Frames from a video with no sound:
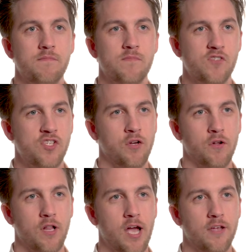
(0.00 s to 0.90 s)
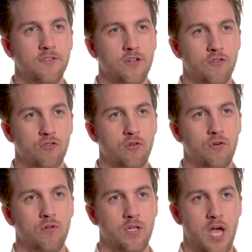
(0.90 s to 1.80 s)
serialized
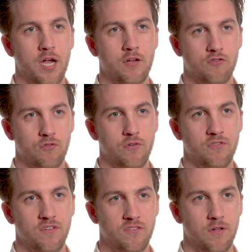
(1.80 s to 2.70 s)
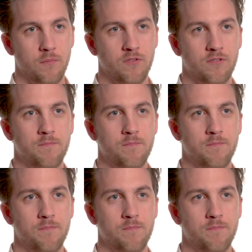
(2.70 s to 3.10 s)
control and lot control systems.